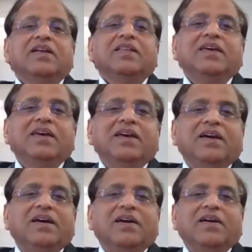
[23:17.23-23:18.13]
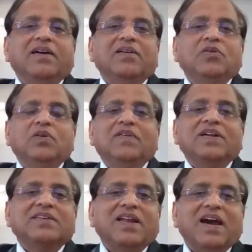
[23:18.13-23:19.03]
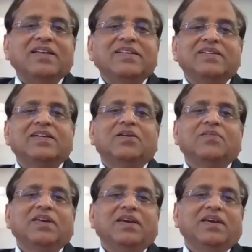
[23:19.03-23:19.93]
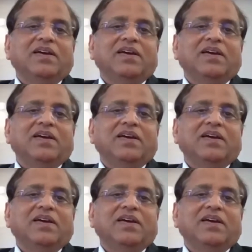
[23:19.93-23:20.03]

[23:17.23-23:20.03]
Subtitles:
the universalization of the